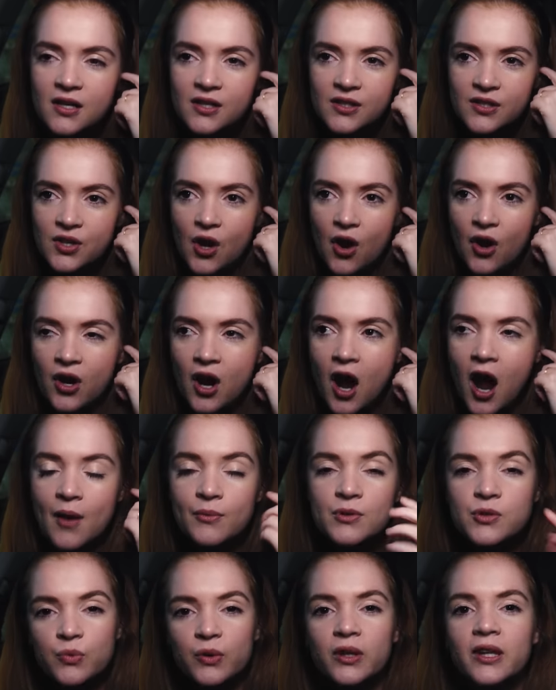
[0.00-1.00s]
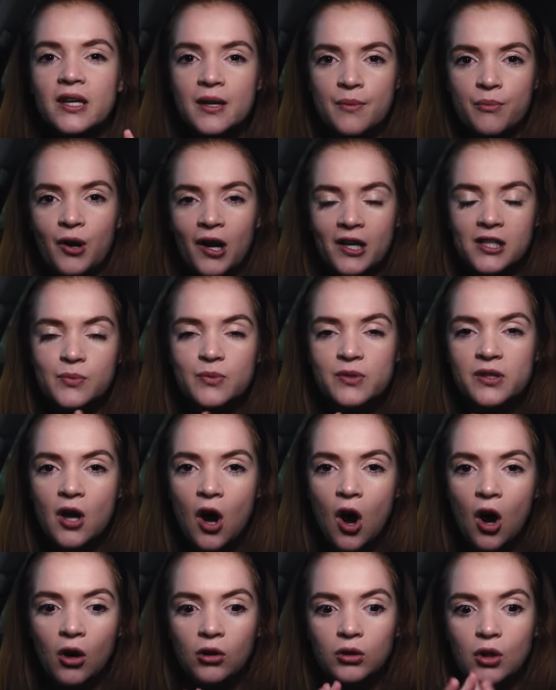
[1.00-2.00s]
So I was really impressed with the
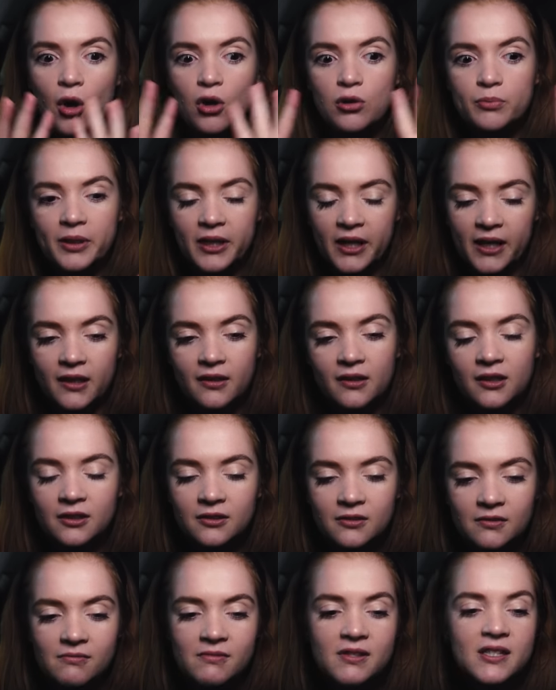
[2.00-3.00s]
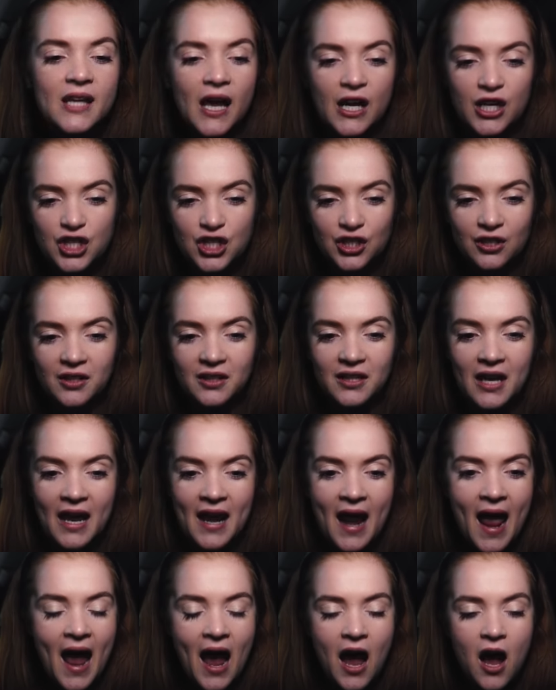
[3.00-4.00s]
whole opening section
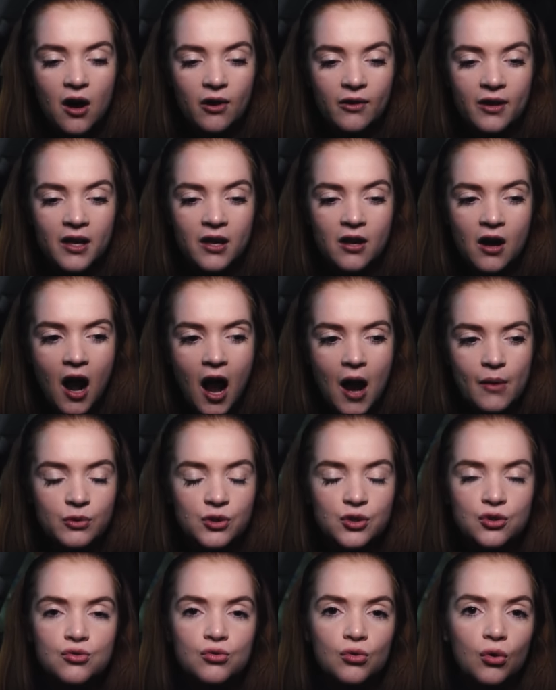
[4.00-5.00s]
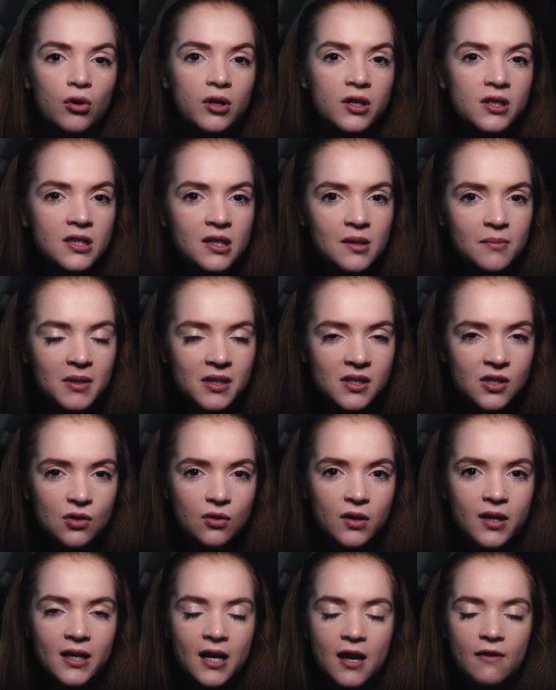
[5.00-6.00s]
and how I was drawn into the
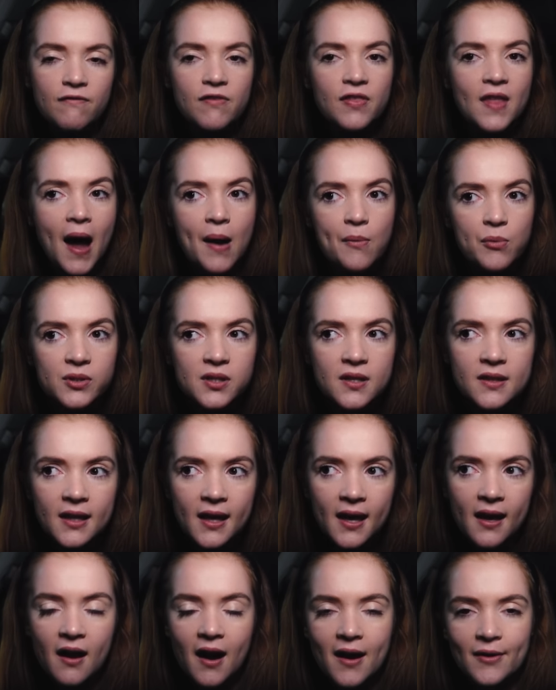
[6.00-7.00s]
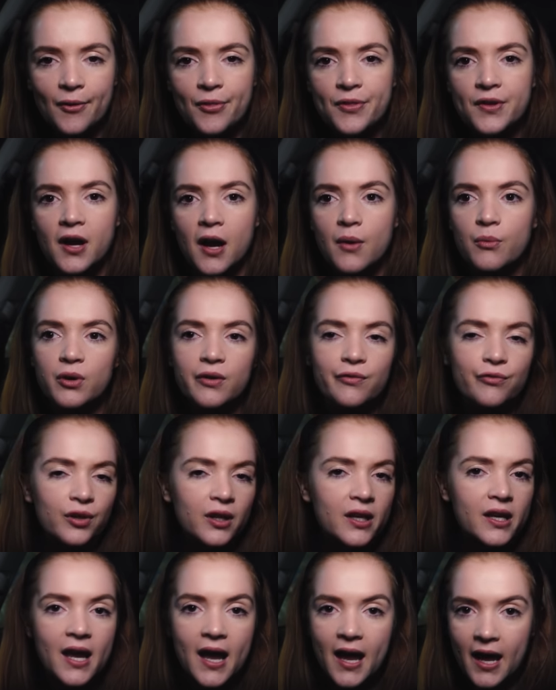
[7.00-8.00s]
mystery. And if that wasn't there, I don't think I would have
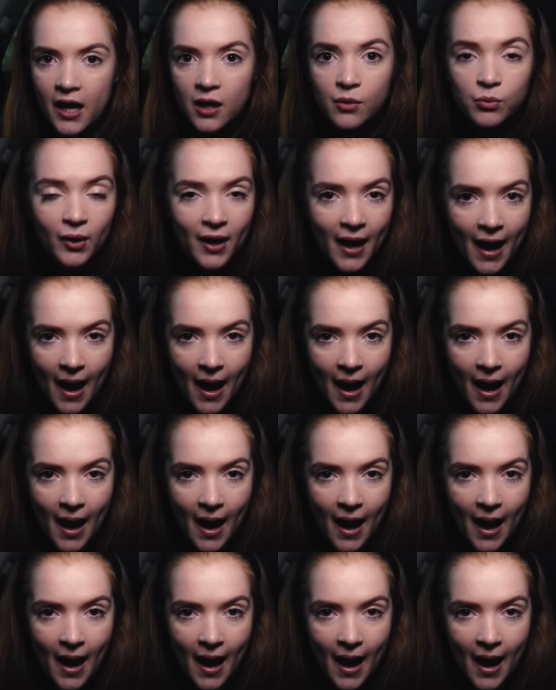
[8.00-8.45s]
really cared what